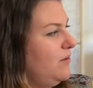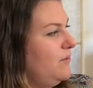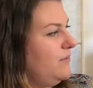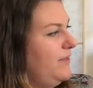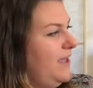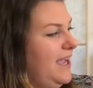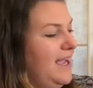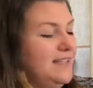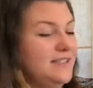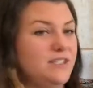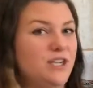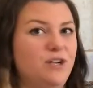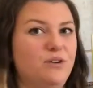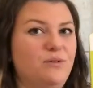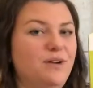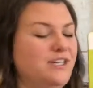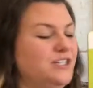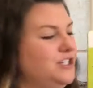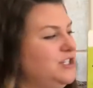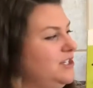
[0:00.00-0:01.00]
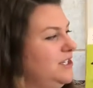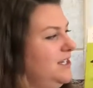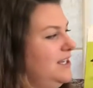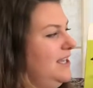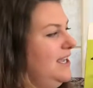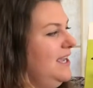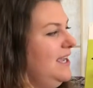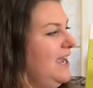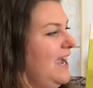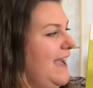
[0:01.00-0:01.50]
they ask a question,
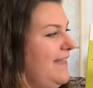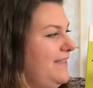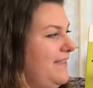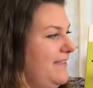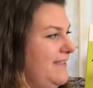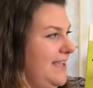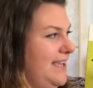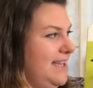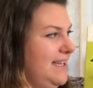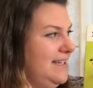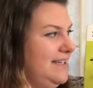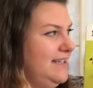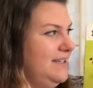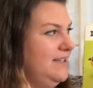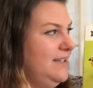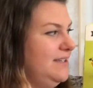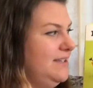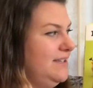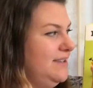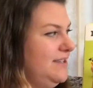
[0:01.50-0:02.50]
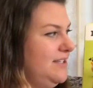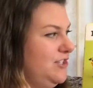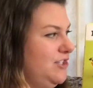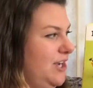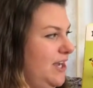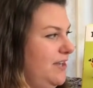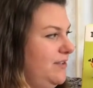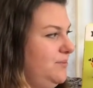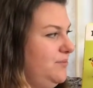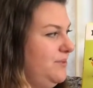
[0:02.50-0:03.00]
and then the
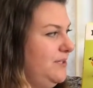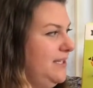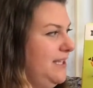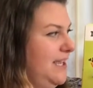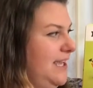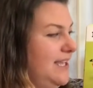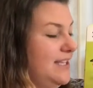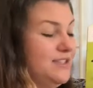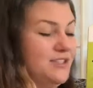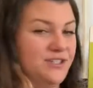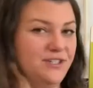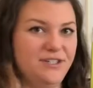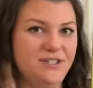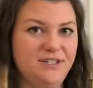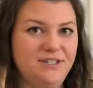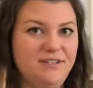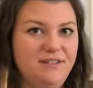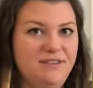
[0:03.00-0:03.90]
child would answer